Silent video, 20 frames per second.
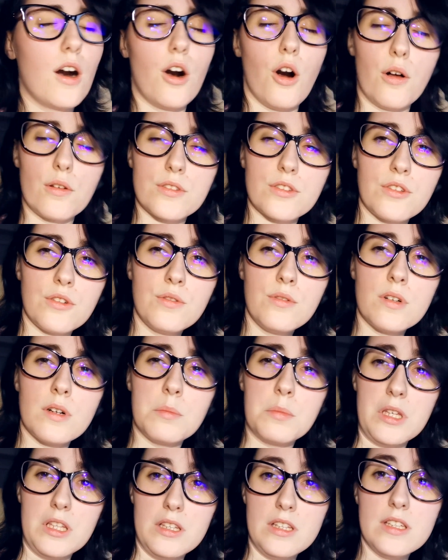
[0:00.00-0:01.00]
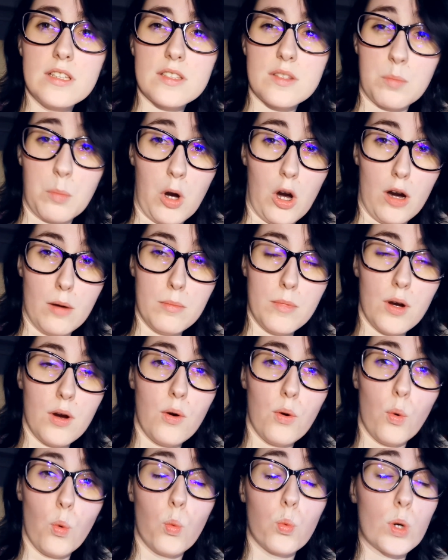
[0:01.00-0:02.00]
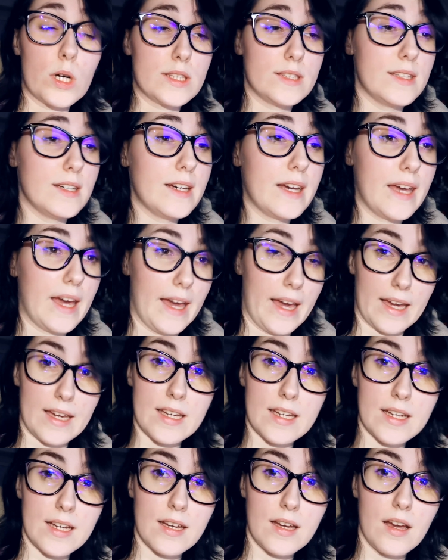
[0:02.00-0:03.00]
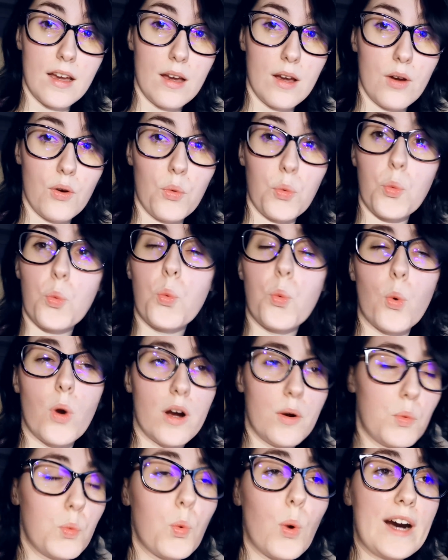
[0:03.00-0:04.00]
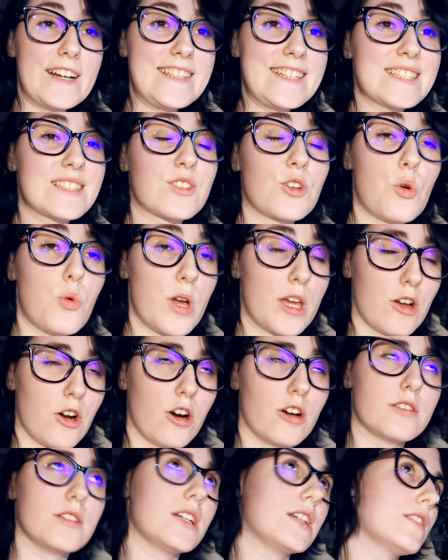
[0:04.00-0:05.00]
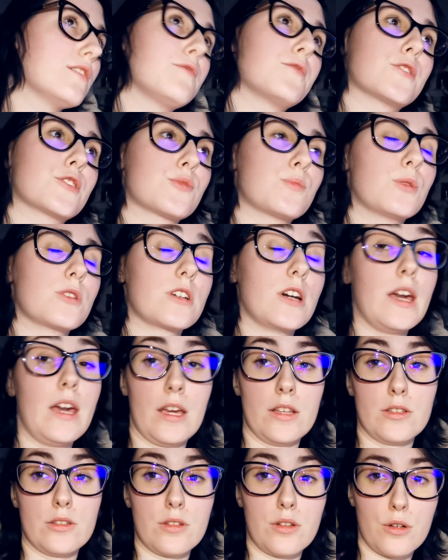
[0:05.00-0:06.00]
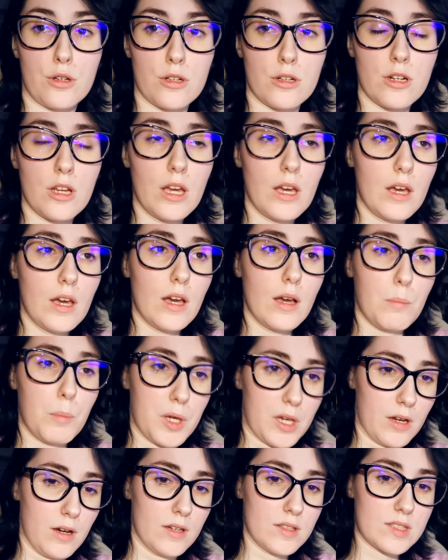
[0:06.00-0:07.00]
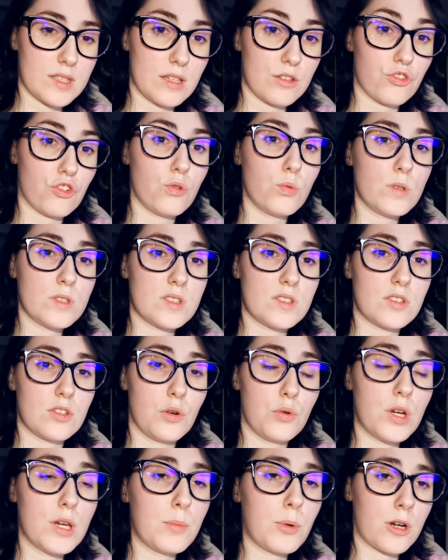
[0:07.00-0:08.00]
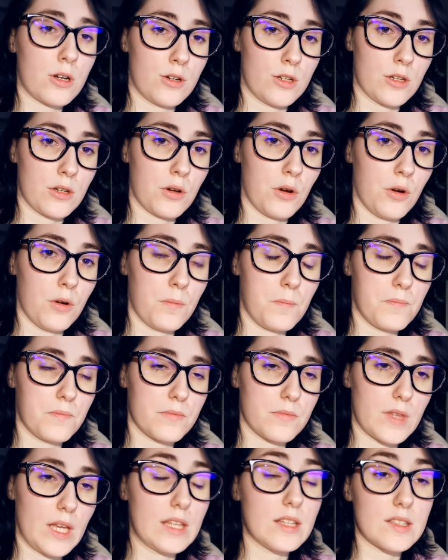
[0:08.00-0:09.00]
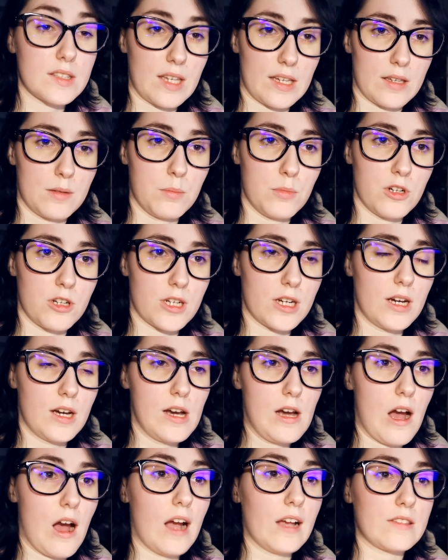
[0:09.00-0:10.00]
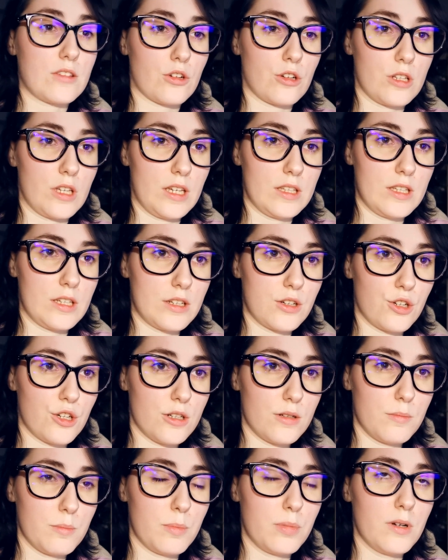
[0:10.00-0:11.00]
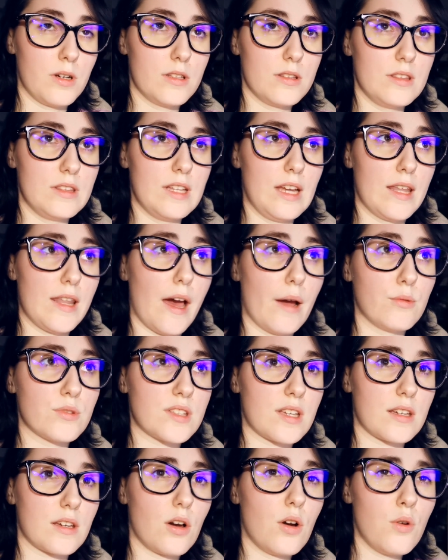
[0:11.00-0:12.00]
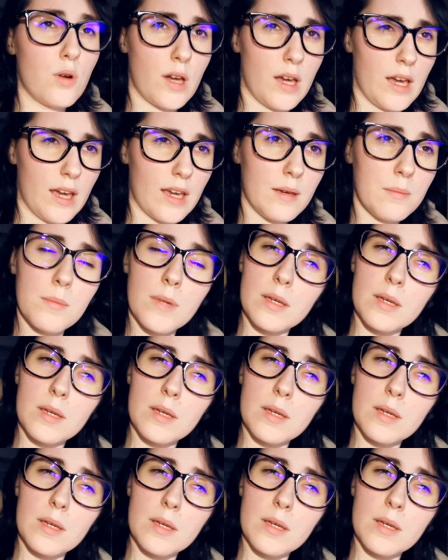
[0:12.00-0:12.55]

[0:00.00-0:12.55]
Also, Amelia's mom, what the heck? What is going on? In the first book, I hated her because she was so hypocritical. In the second book, I started hating her, but then I was like, okay,